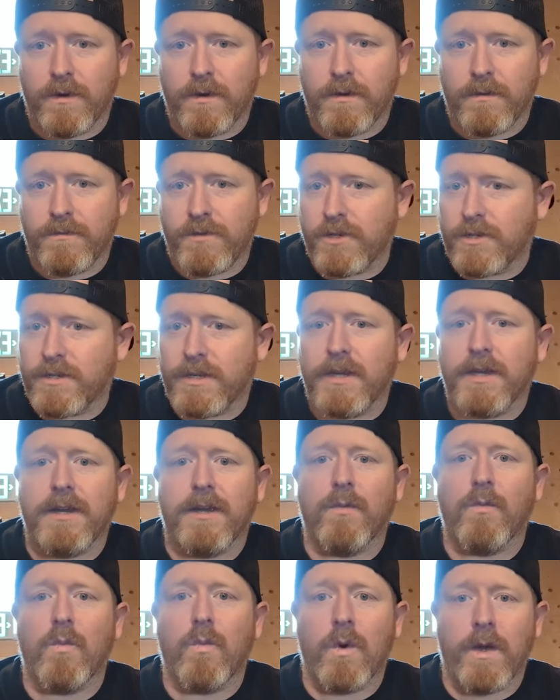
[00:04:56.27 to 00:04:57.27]
of just
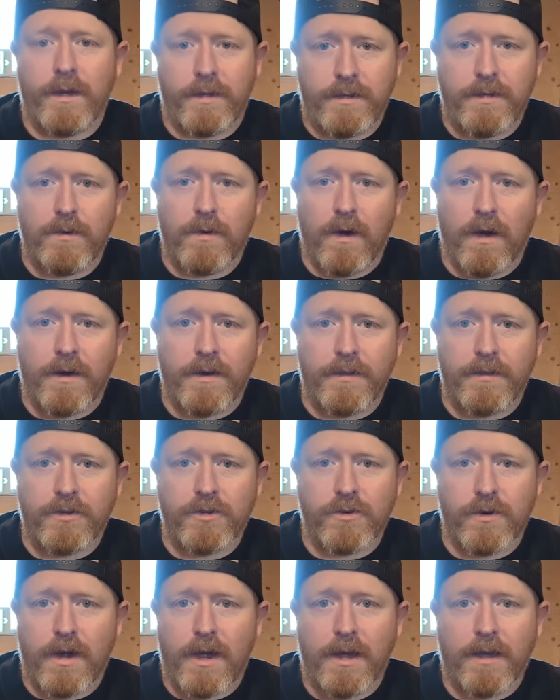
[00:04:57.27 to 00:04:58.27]
getting way too hot at the
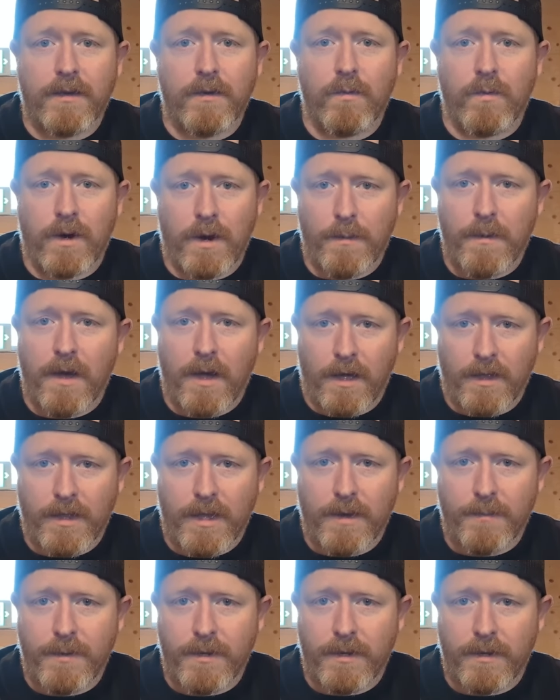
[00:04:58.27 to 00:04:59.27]
track when I'm hot
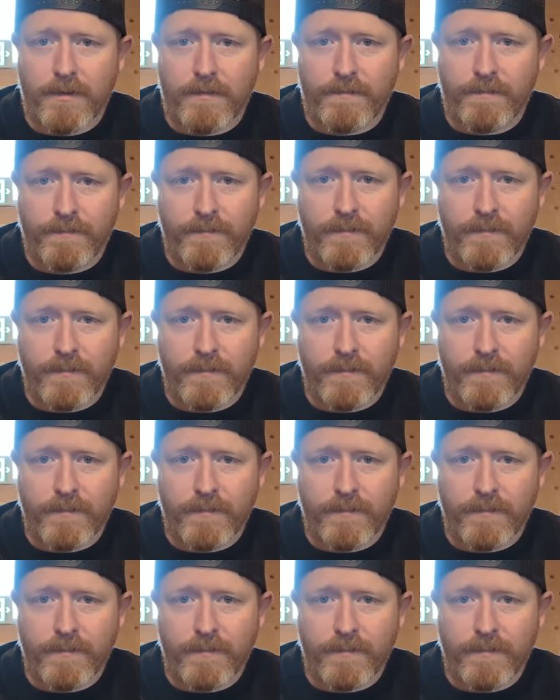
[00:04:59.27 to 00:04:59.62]
lapping it.